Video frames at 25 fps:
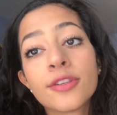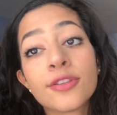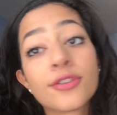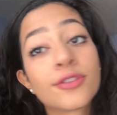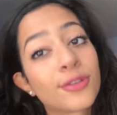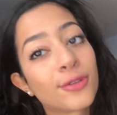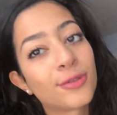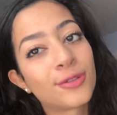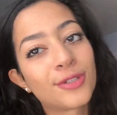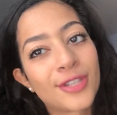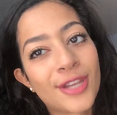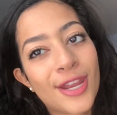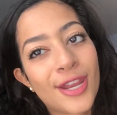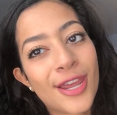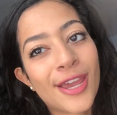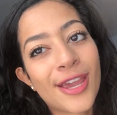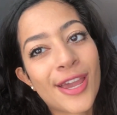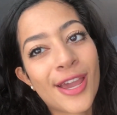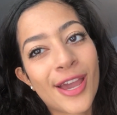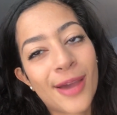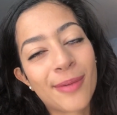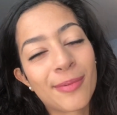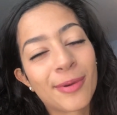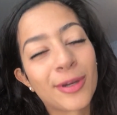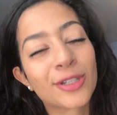So
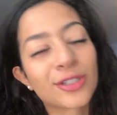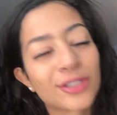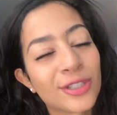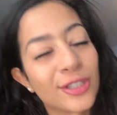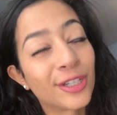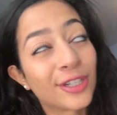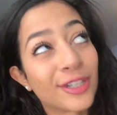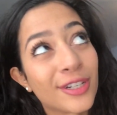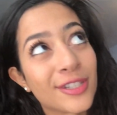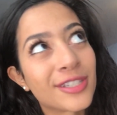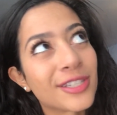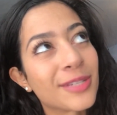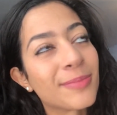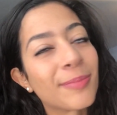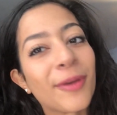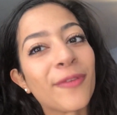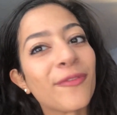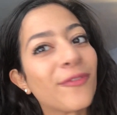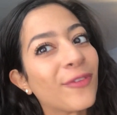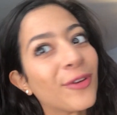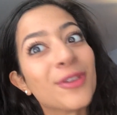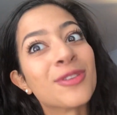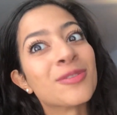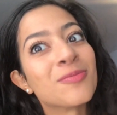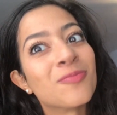today I'm actually going to see my
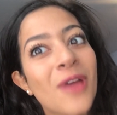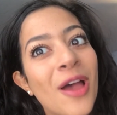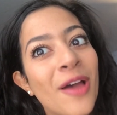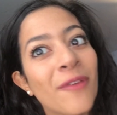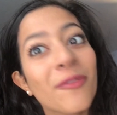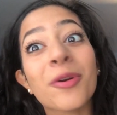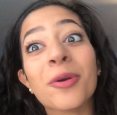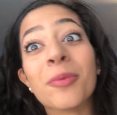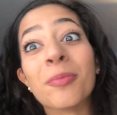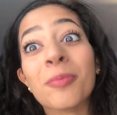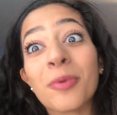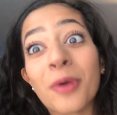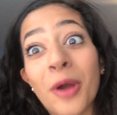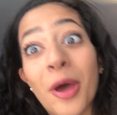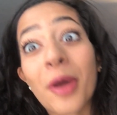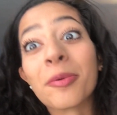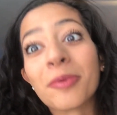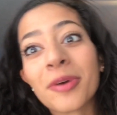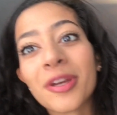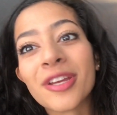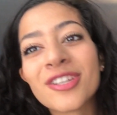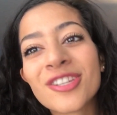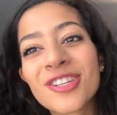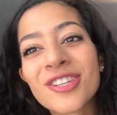first ever Broadway